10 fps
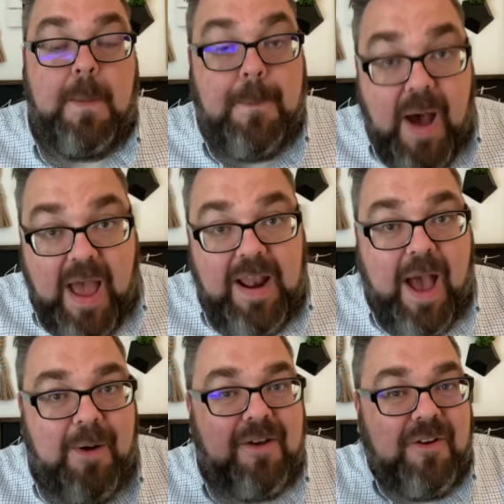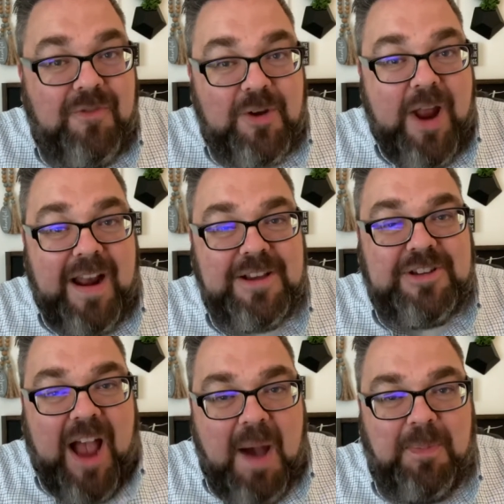But, however, if you're not a
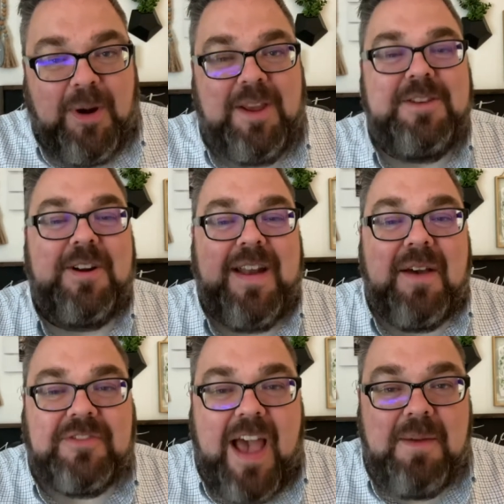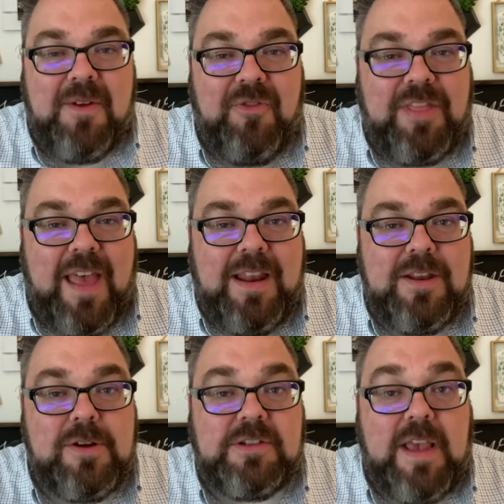shopper, you don't have time to fit that
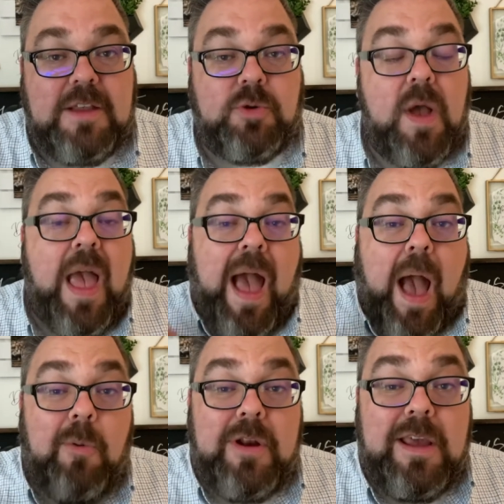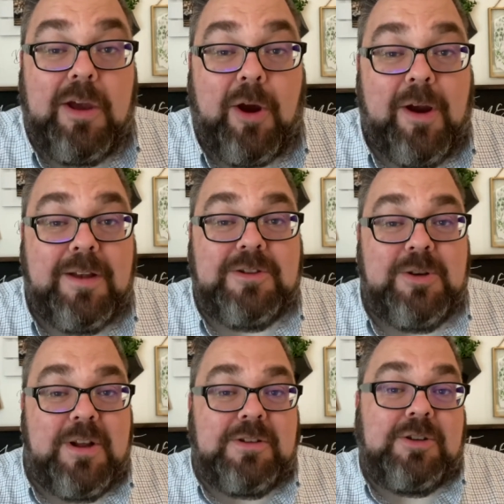into your schedule, I want to encourage
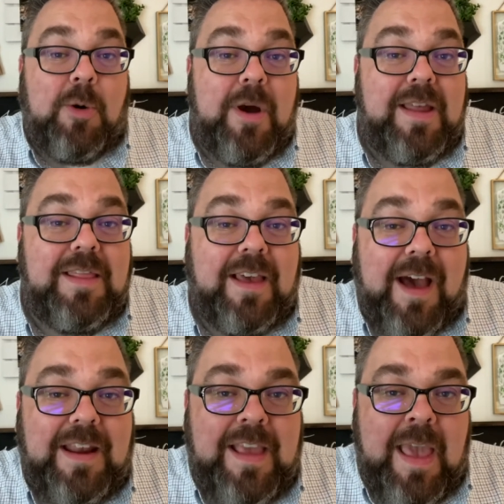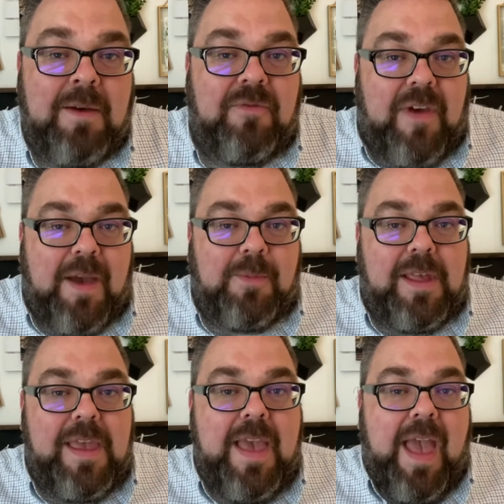you to join the Cunningham
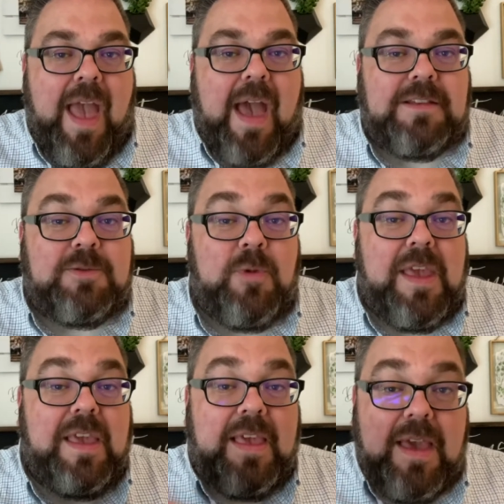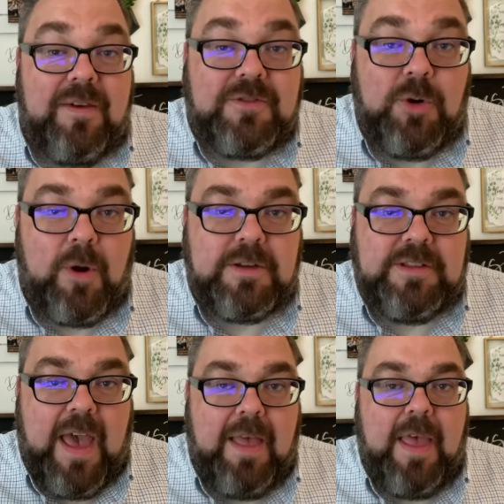family as we give towards
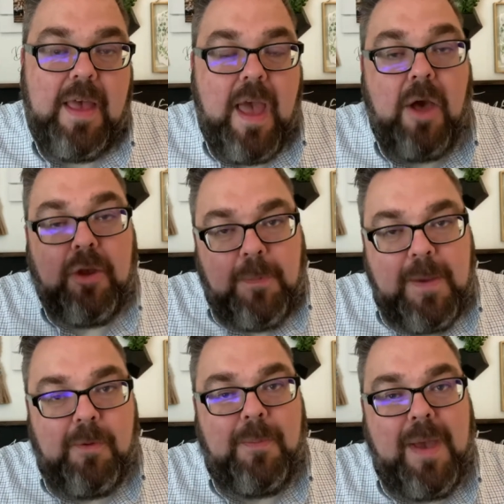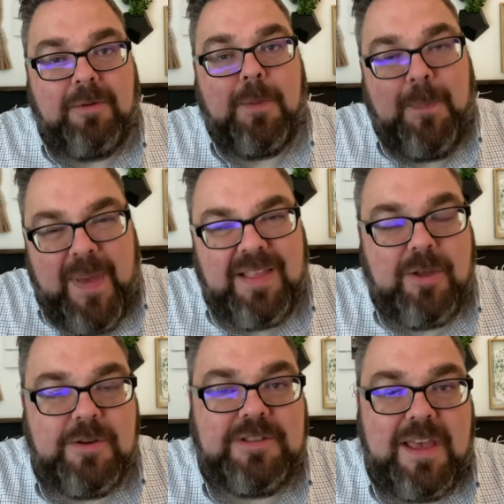that. That other people will be able to pick
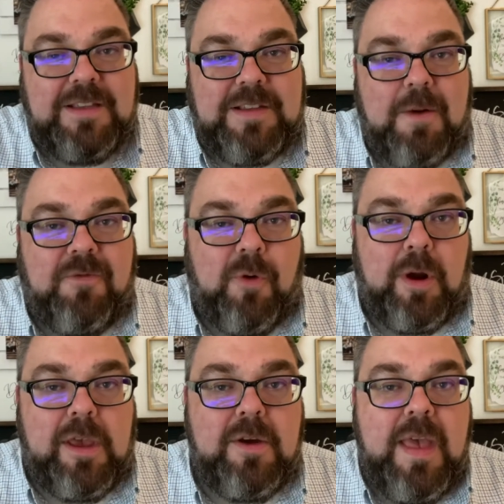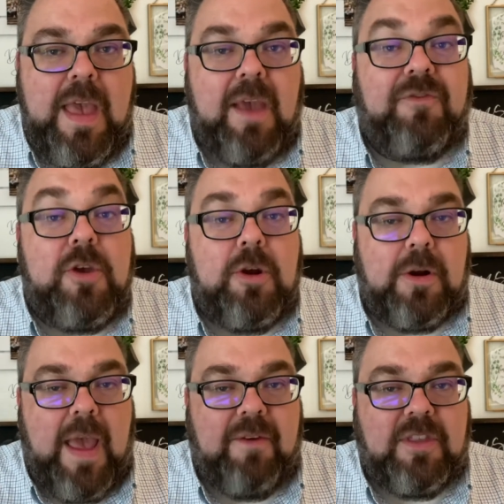those things up for you if you
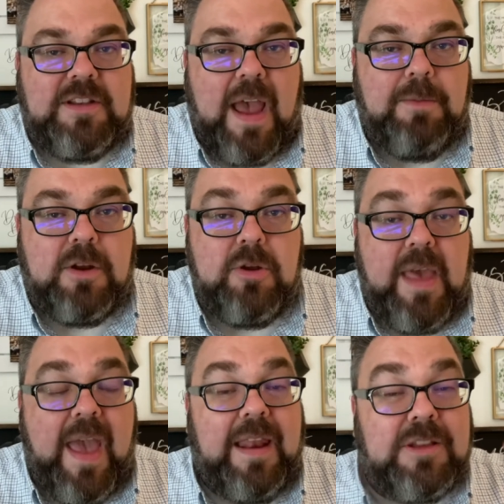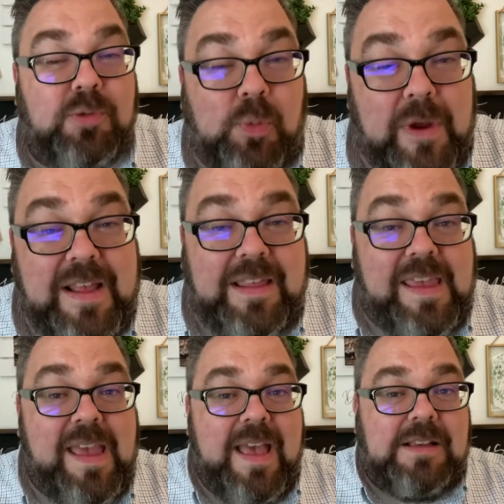don't have the time to do that. And it's
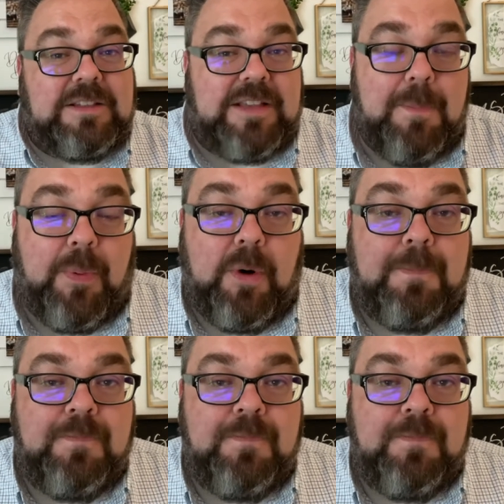really simple.